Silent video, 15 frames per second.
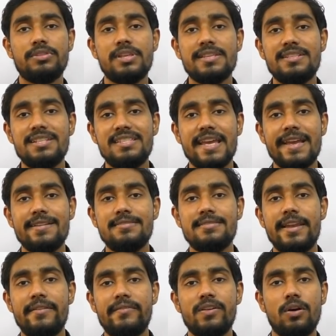60
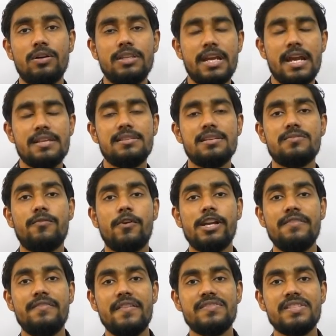seconds left, or there are just
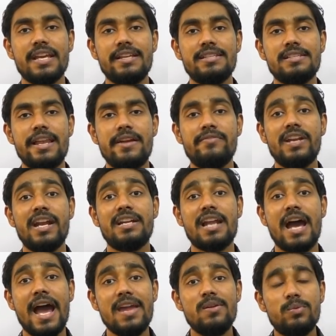45 seconds left,
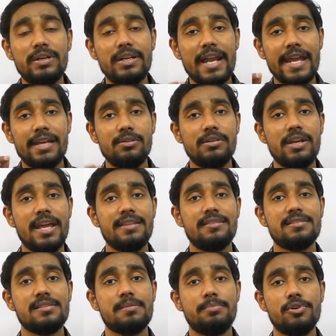and I would like to
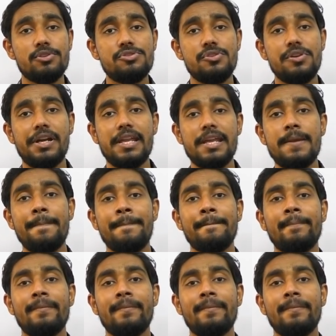take this opportunity.